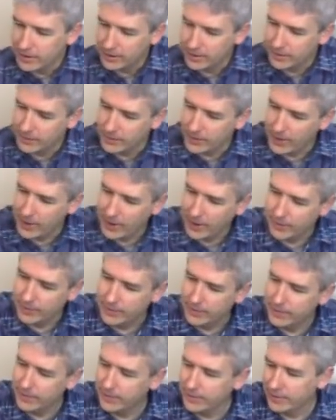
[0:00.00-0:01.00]
We have
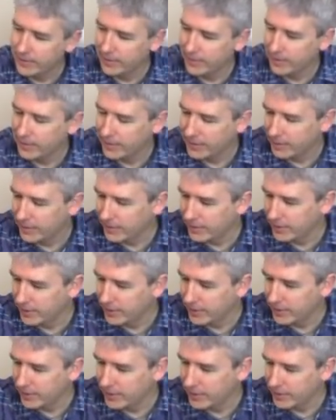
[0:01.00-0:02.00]

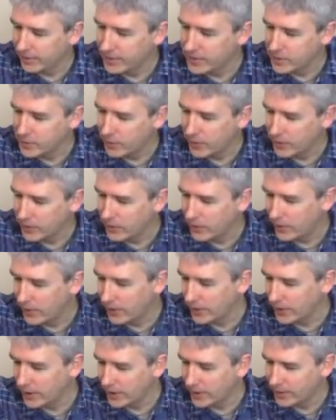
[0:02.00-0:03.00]
this one coil
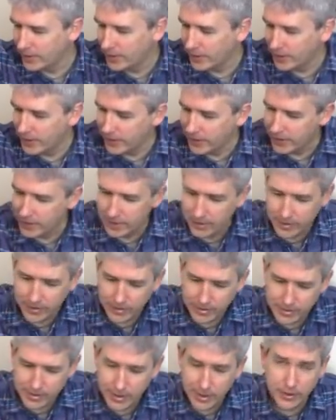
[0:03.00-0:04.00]
here, but we
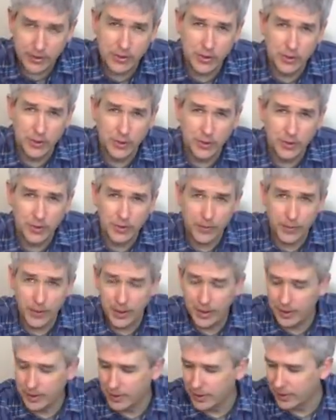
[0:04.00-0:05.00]
sell 2 or 3
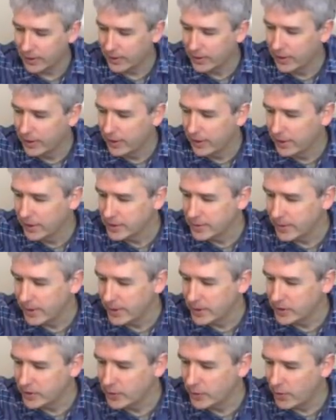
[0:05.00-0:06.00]
or as many as
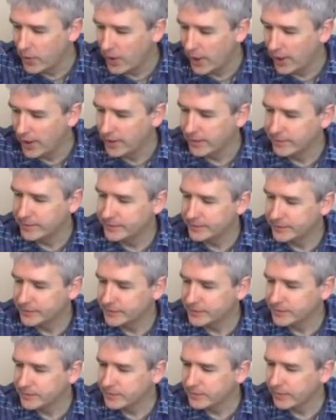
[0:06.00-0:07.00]
you want.
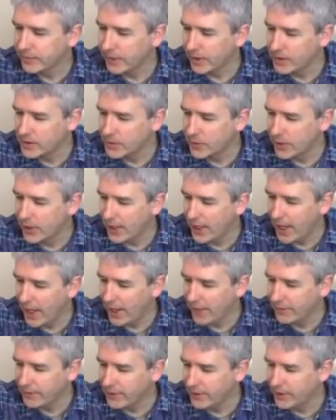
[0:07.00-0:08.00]
And so what I
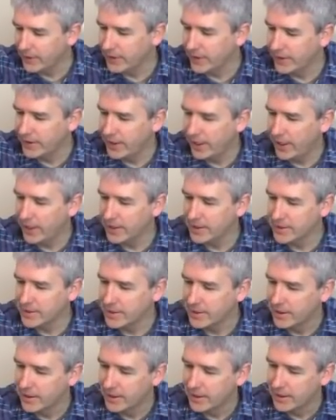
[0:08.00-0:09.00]
have here today is
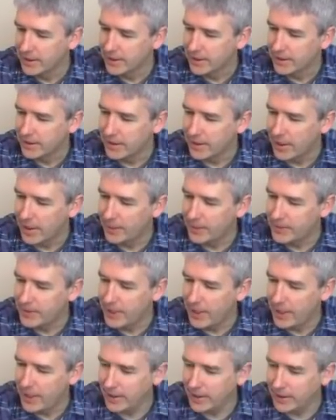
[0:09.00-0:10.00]
the
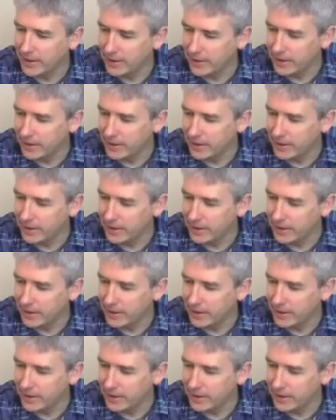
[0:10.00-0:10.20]
update